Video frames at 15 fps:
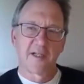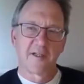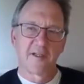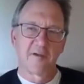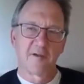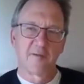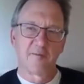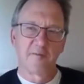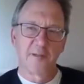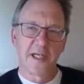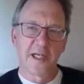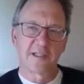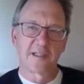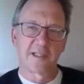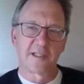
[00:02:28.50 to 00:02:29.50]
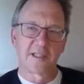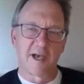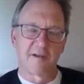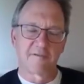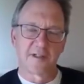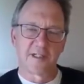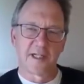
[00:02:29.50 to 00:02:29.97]
meets the
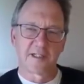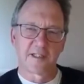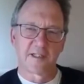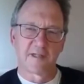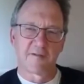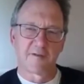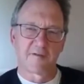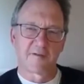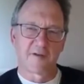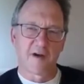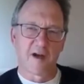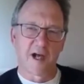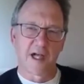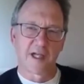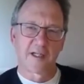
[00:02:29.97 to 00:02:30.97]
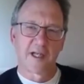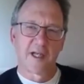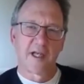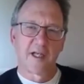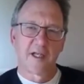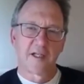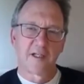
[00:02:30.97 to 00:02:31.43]
definition of a frog,
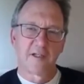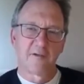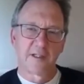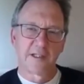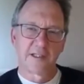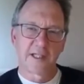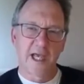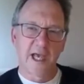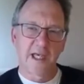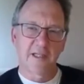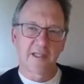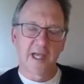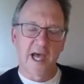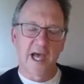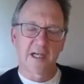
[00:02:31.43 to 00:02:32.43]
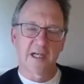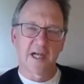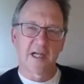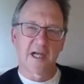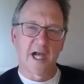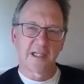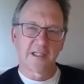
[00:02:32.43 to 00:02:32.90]
you would take that,
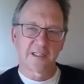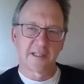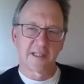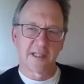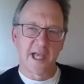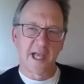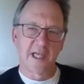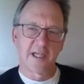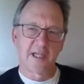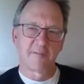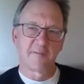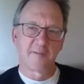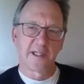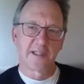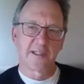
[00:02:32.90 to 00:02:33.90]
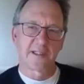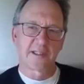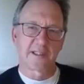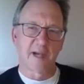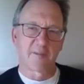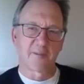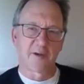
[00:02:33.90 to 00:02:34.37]
isolate it, means
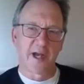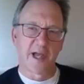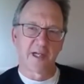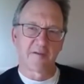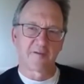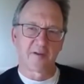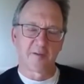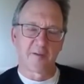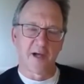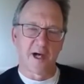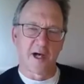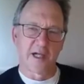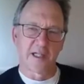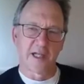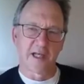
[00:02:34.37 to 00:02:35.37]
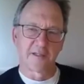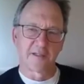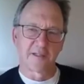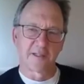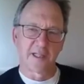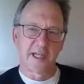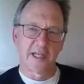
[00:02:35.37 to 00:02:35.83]
separate it from all other
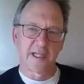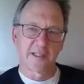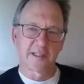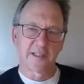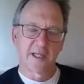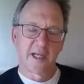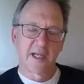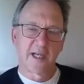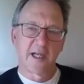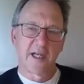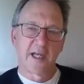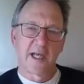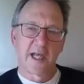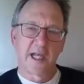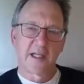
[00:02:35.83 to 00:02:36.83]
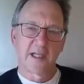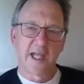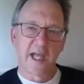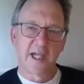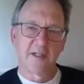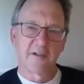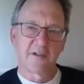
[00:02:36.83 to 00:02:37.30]
things, and
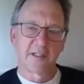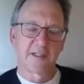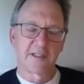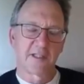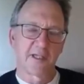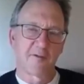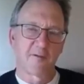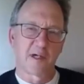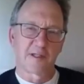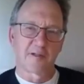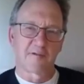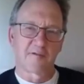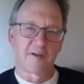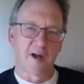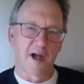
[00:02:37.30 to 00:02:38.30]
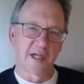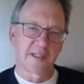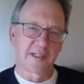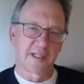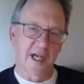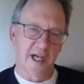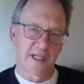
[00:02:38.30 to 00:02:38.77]
then you could see what the frog
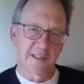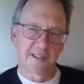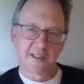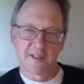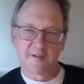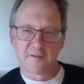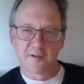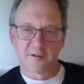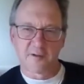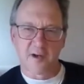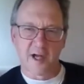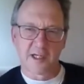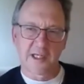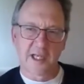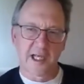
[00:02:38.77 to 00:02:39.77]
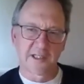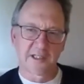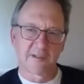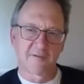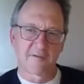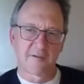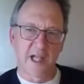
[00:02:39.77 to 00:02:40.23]
does, if the frog
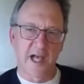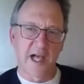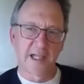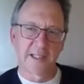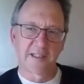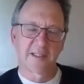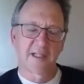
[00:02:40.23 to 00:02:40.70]
catches flies,